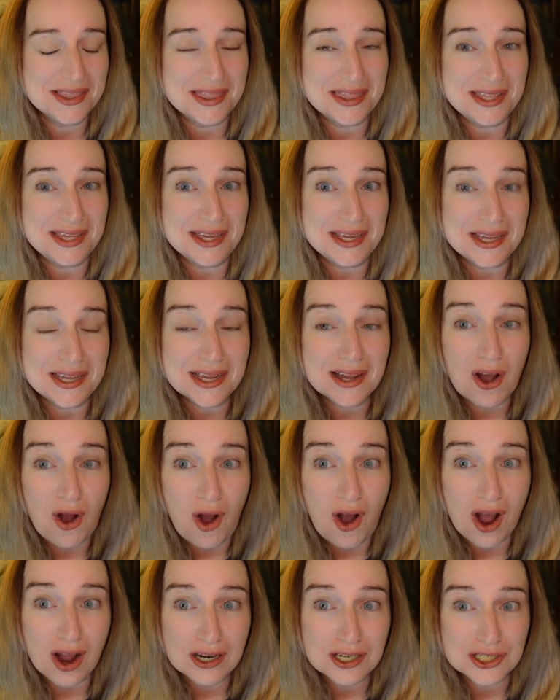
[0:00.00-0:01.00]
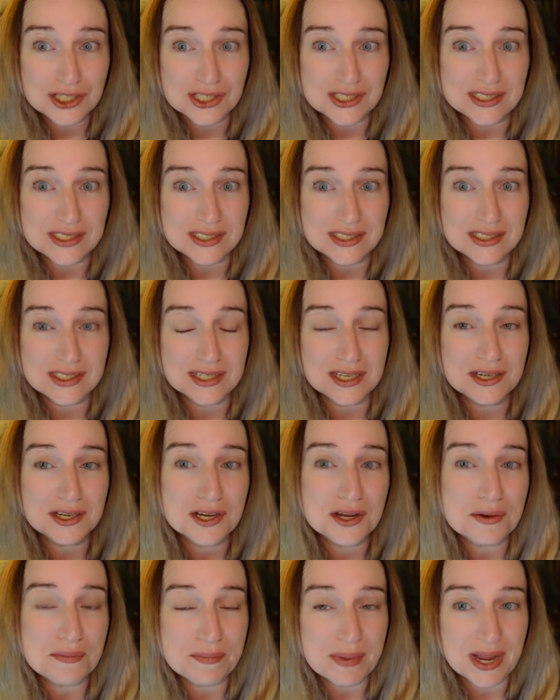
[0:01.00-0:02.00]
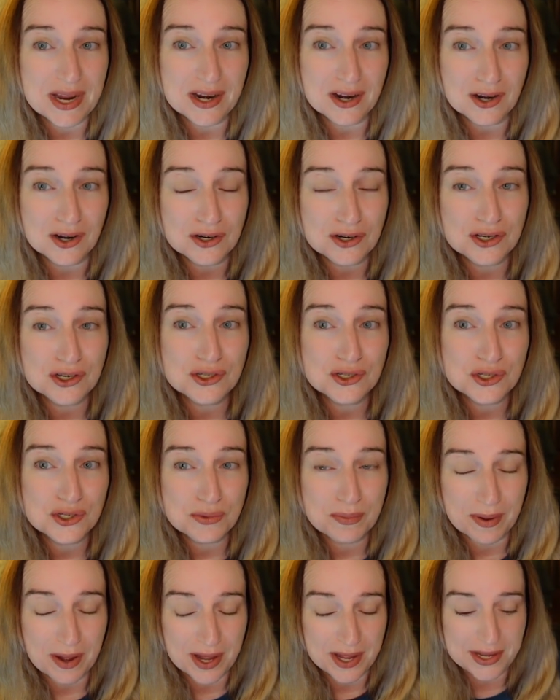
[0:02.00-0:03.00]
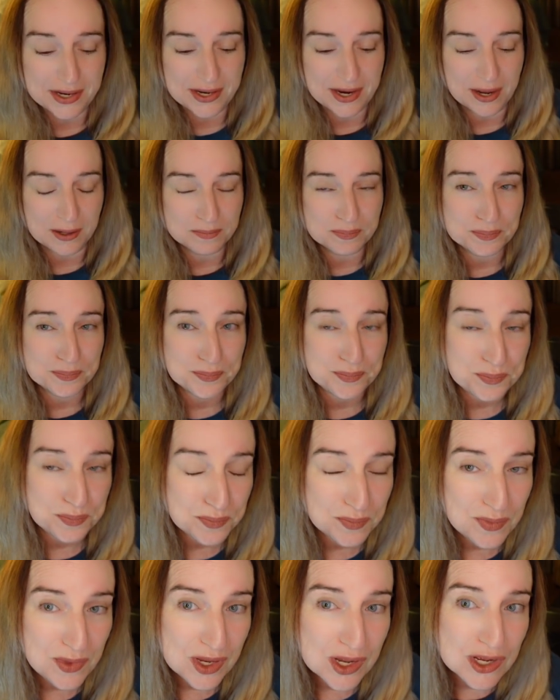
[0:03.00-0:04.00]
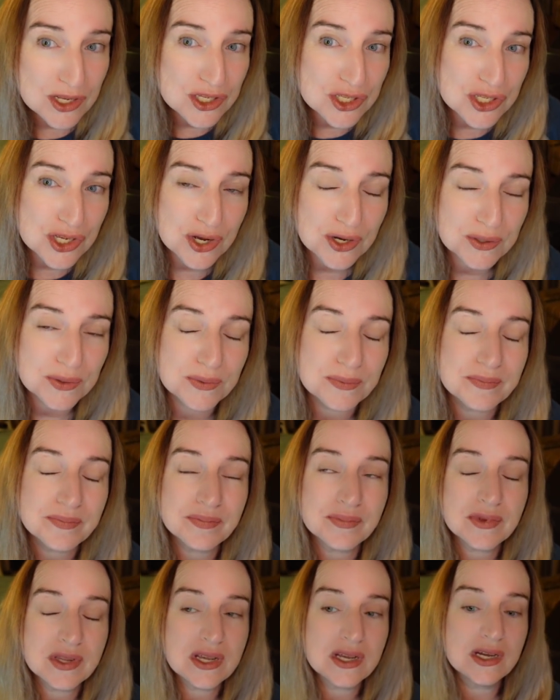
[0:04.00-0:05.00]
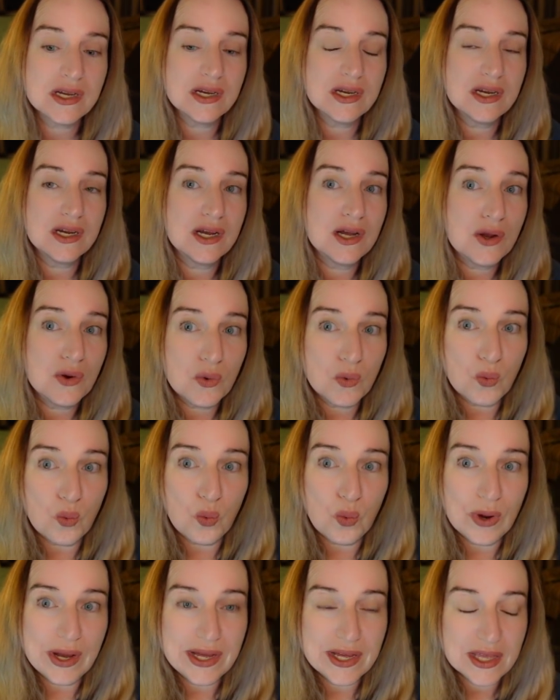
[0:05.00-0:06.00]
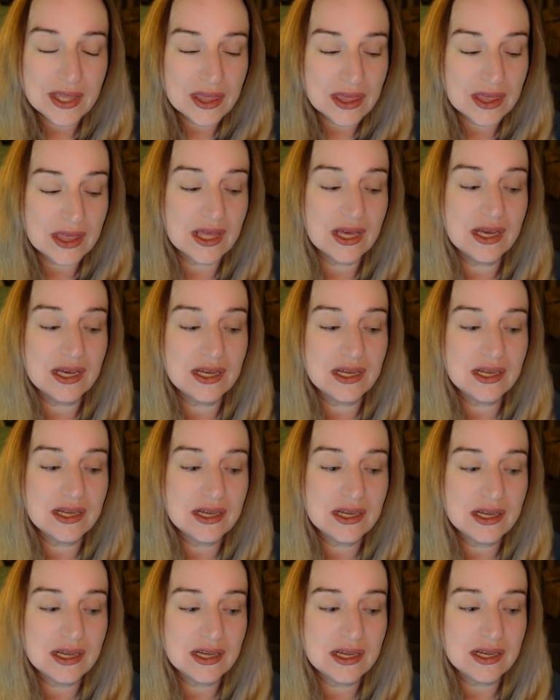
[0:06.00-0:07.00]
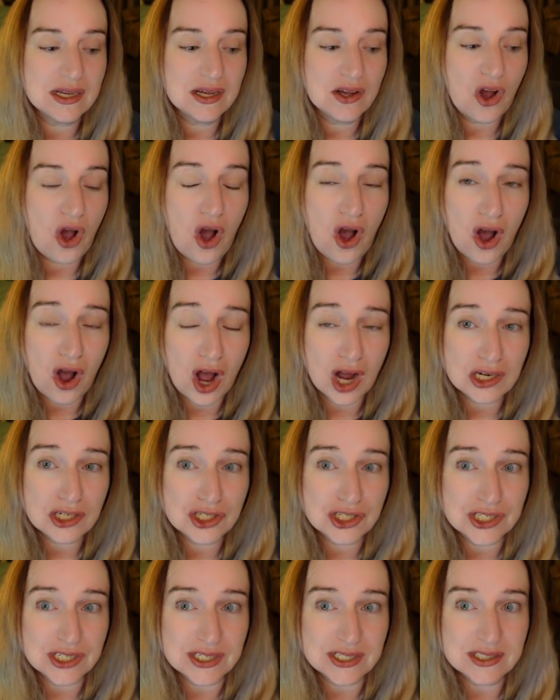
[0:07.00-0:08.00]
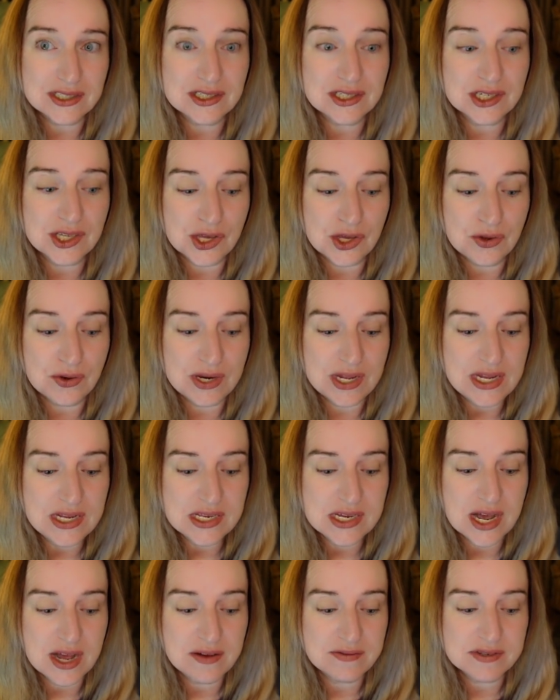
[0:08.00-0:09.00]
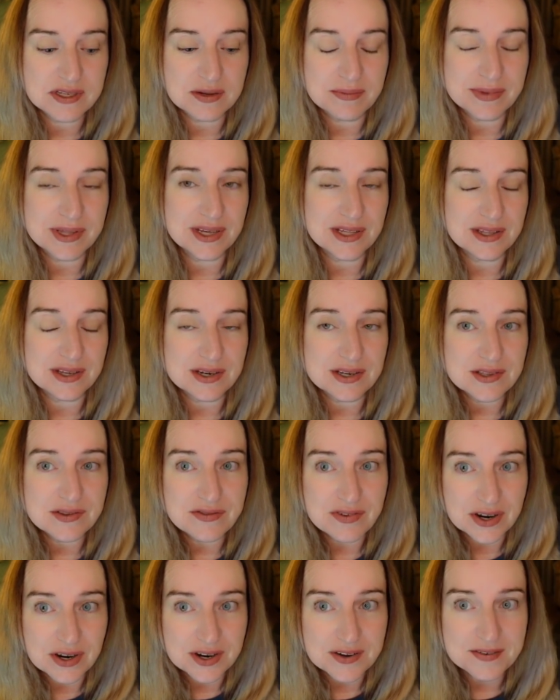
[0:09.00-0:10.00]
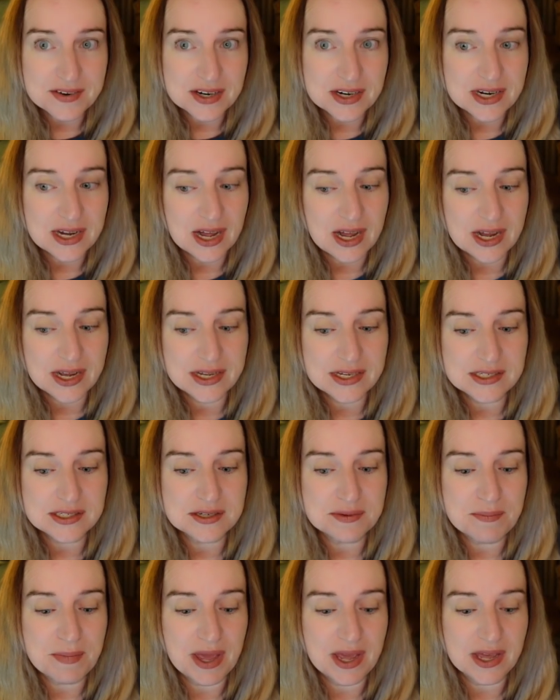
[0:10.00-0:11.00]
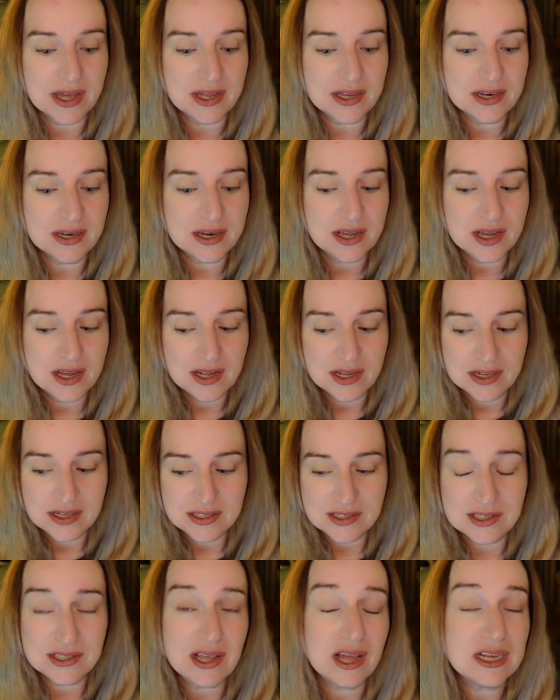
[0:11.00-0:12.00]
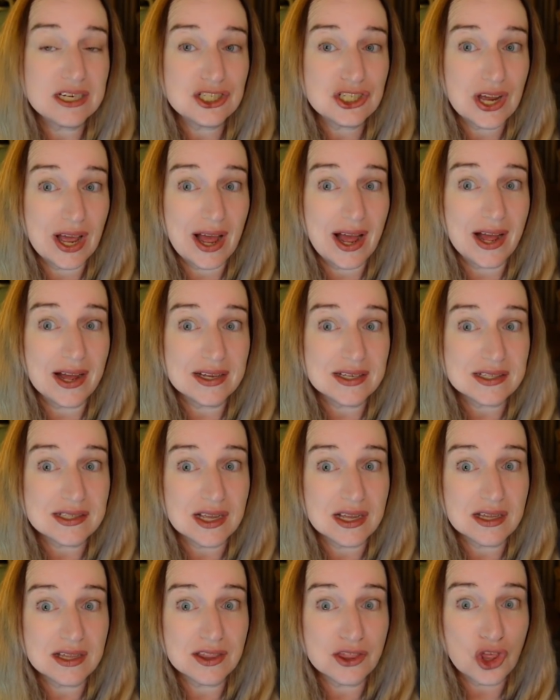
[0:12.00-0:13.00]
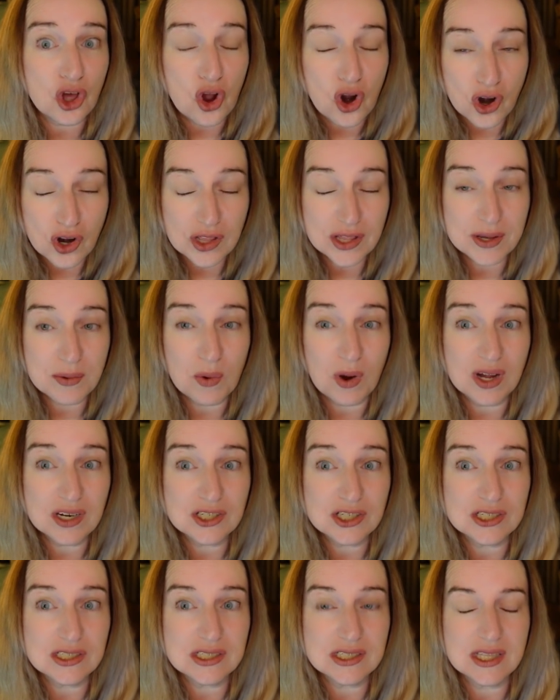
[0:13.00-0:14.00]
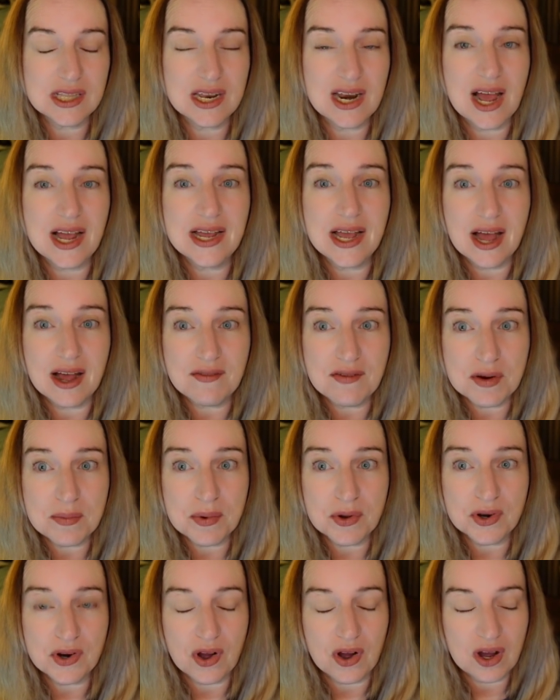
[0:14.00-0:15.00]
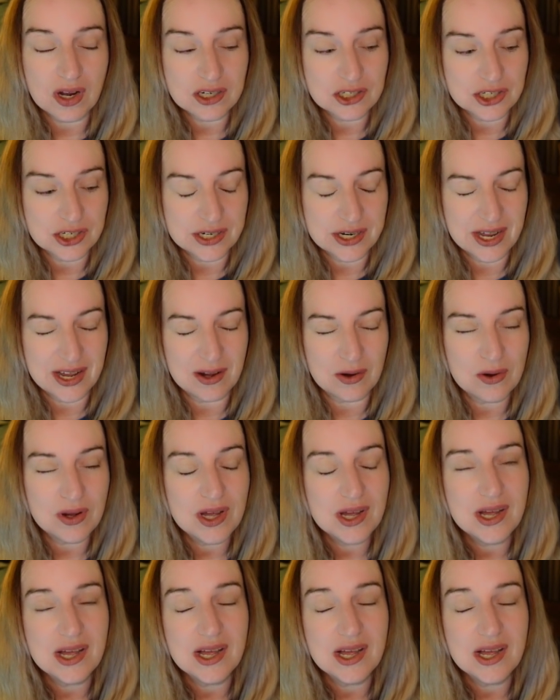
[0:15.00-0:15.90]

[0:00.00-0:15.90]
the auctions compared to buy it now. So with auctions, you need to have something that is very, very high in demand, such as the Harley watches that I have up on auction now.